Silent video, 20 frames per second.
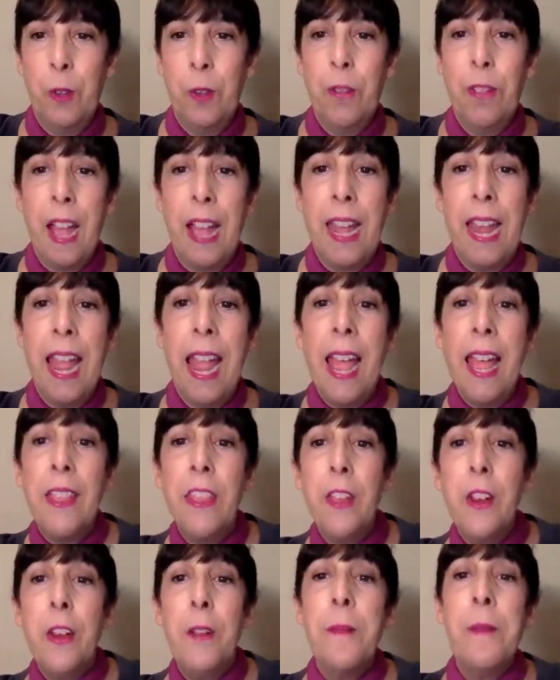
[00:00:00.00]
we've got
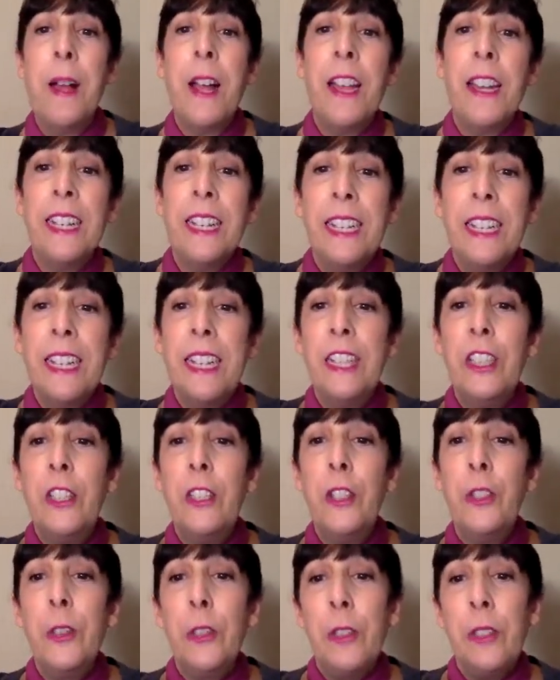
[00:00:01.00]
Heather, Monica,
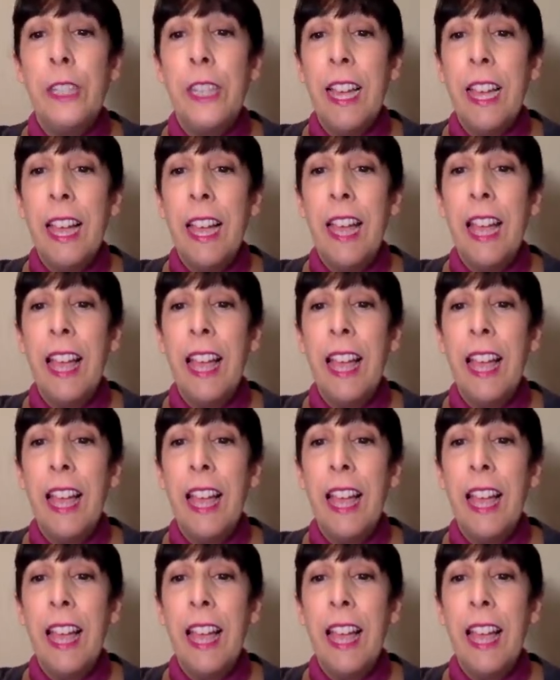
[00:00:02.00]
Julia,